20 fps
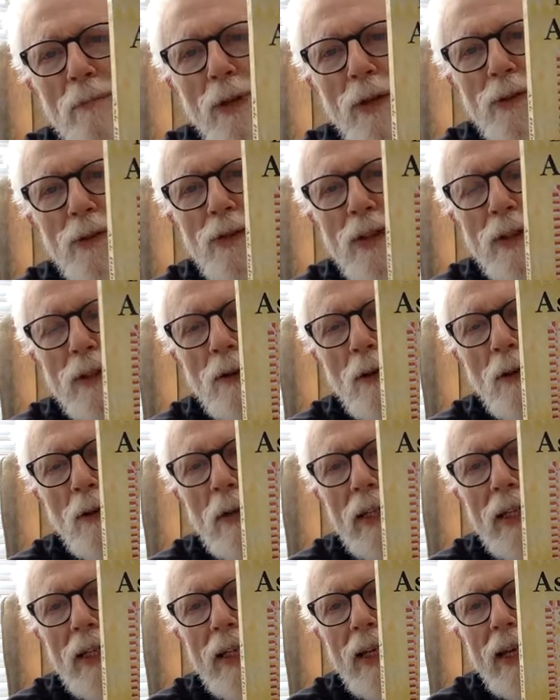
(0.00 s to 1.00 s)
books that
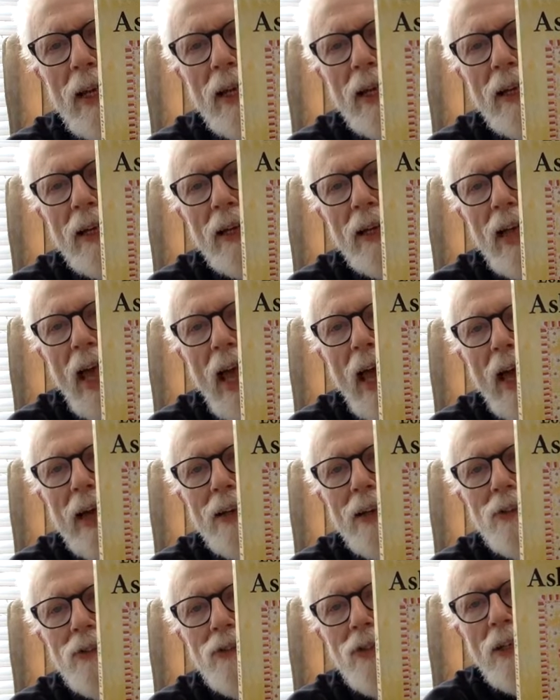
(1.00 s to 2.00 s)
nobody
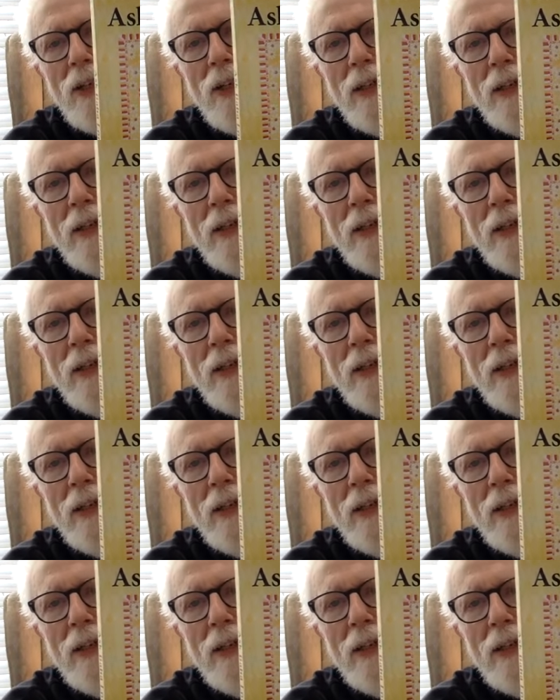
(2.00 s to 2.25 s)
has,